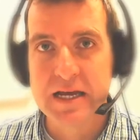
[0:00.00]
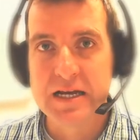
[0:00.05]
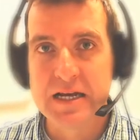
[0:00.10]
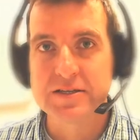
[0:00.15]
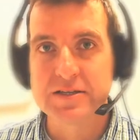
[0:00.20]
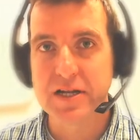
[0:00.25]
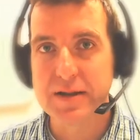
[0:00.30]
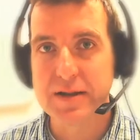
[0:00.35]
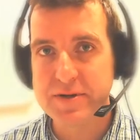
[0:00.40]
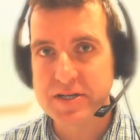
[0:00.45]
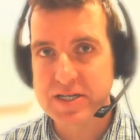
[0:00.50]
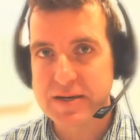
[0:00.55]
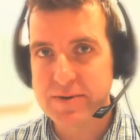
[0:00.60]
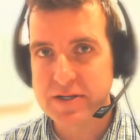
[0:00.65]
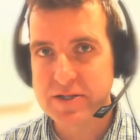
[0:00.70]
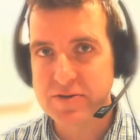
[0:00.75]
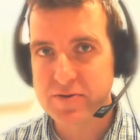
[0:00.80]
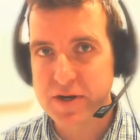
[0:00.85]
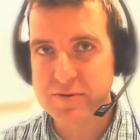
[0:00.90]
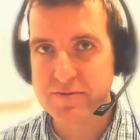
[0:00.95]
So let me share my
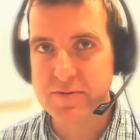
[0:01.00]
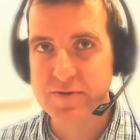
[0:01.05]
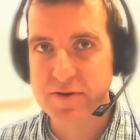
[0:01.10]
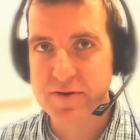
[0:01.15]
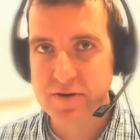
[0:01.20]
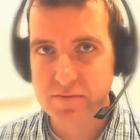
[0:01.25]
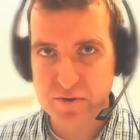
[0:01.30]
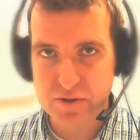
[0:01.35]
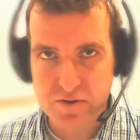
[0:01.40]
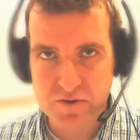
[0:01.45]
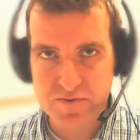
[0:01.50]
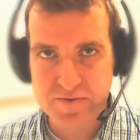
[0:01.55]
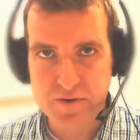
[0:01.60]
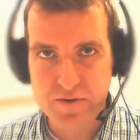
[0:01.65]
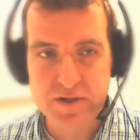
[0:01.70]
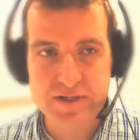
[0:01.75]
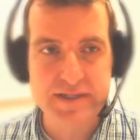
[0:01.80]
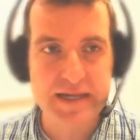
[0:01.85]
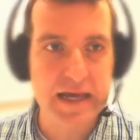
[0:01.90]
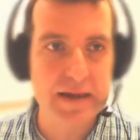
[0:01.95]
screen with you. We'll do a few
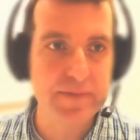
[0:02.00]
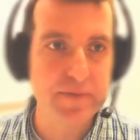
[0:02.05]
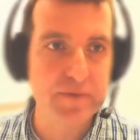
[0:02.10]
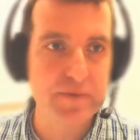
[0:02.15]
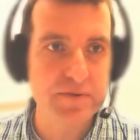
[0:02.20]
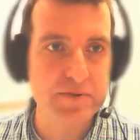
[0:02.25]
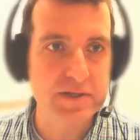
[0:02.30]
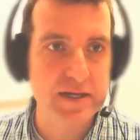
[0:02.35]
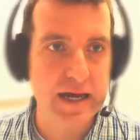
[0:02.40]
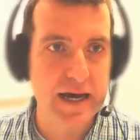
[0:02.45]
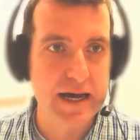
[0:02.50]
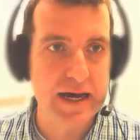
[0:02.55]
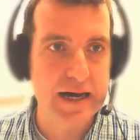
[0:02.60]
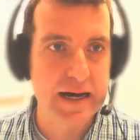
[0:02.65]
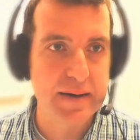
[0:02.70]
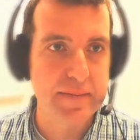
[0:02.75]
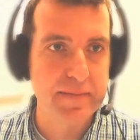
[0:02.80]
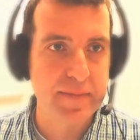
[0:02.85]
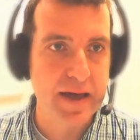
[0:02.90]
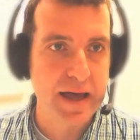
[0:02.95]
examples
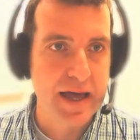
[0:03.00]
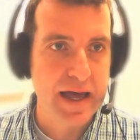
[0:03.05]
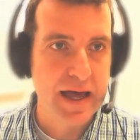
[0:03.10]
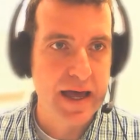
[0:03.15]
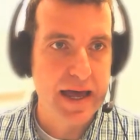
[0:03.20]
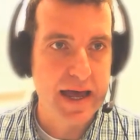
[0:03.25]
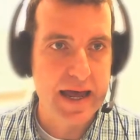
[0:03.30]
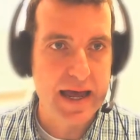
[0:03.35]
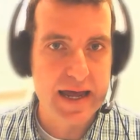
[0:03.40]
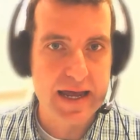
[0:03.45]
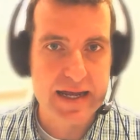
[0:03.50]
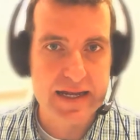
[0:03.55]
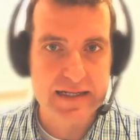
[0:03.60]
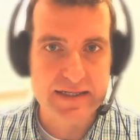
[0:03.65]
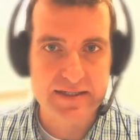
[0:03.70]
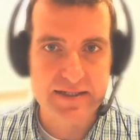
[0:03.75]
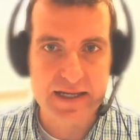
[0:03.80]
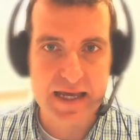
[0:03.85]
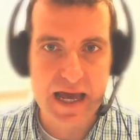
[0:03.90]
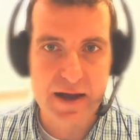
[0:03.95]
um, and
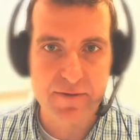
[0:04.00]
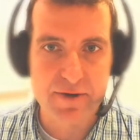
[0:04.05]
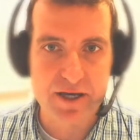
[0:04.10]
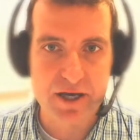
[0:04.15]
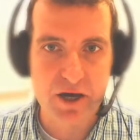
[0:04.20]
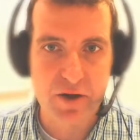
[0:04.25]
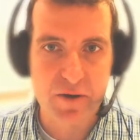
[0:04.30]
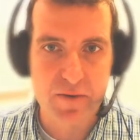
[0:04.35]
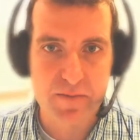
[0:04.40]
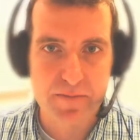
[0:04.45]
see how we go.